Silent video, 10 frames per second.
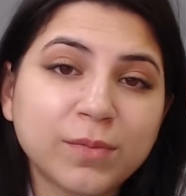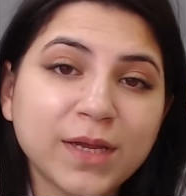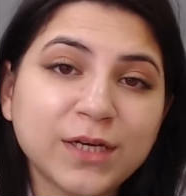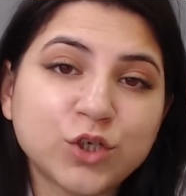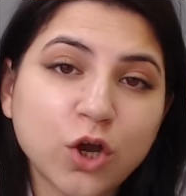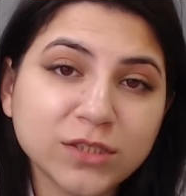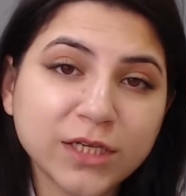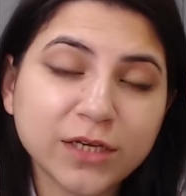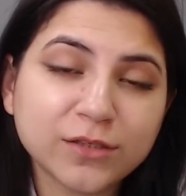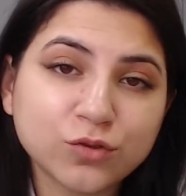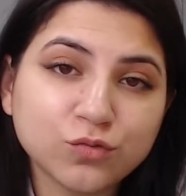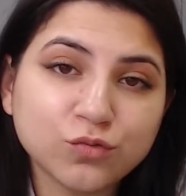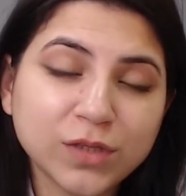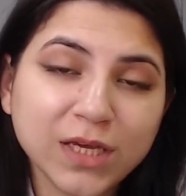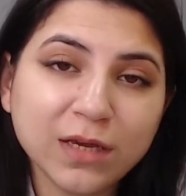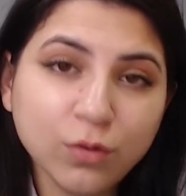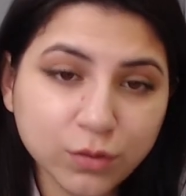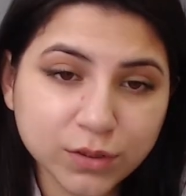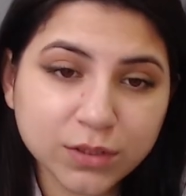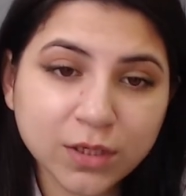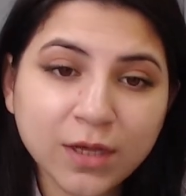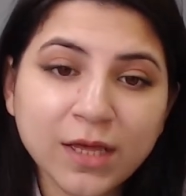be toxic to the host.